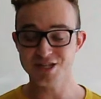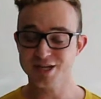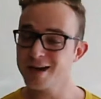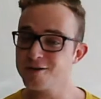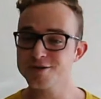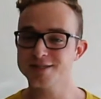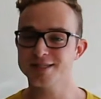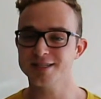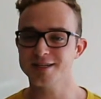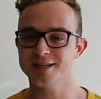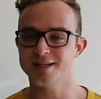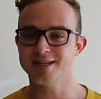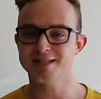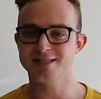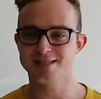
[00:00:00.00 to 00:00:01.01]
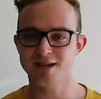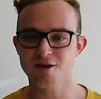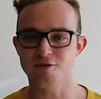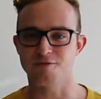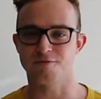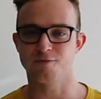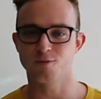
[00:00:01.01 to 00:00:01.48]
shower scene
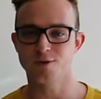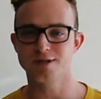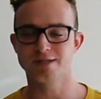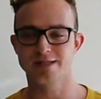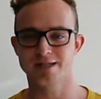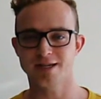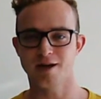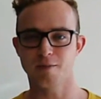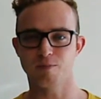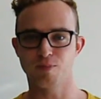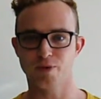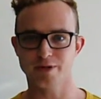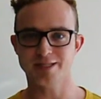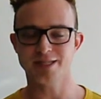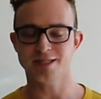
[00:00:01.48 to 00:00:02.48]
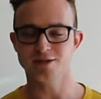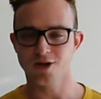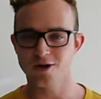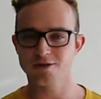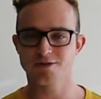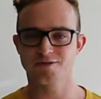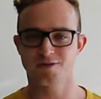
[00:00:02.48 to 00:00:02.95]
itself was a pretty
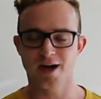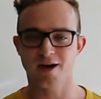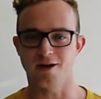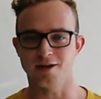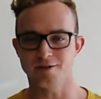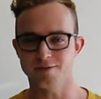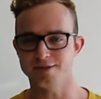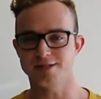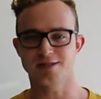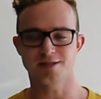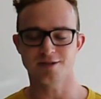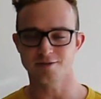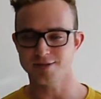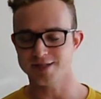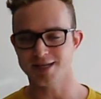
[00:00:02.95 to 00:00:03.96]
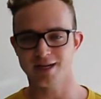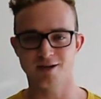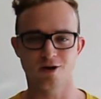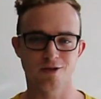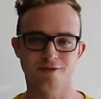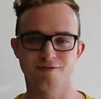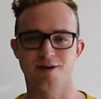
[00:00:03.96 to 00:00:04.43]
large file. He was getting
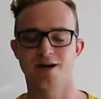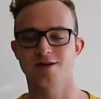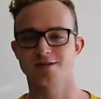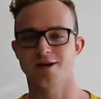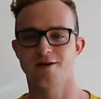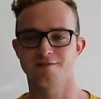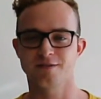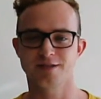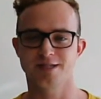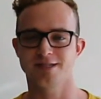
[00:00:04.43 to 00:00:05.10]
all the files off the